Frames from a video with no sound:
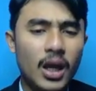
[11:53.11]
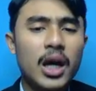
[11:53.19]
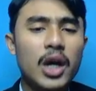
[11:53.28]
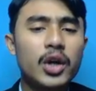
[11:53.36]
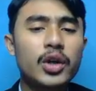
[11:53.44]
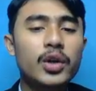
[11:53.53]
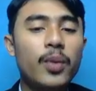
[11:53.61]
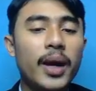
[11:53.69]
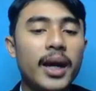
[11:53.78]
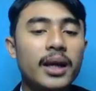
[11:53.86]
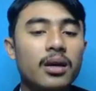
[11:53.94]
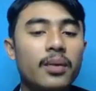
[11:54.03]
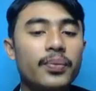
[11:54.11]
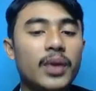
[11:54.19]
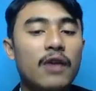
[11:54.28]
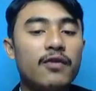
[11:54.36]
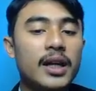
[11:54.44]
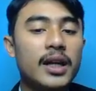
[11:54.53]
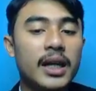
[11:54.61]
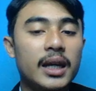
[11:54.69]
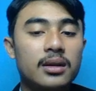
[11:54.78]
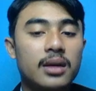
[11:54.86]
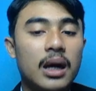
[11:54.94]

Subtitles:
A good way of learning